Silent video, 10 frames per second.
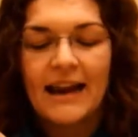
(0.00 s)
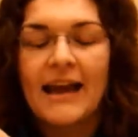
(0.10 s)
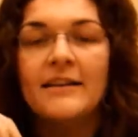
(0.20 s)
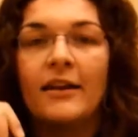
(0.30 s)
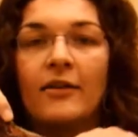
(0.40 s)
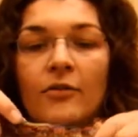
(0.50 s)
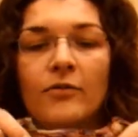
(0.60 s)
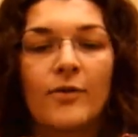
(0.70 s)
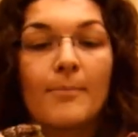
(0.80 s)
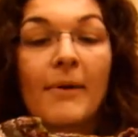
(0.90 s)
And I
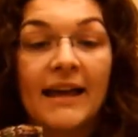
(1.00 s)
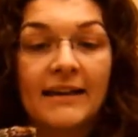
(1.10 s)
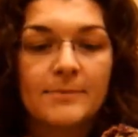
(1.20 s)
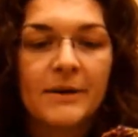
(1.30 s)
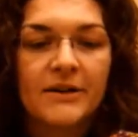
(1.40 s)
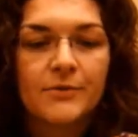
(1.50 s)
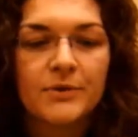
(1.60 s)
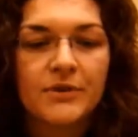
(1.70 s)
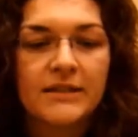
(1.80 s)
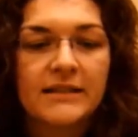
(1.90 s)
know from my experience
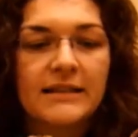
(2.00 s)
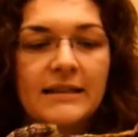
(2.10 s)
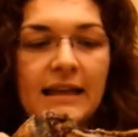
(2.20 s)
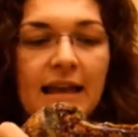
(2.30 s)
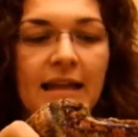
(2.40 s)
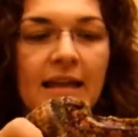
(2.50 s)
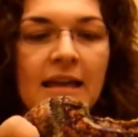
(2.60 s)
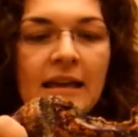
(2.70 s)
with Tristan that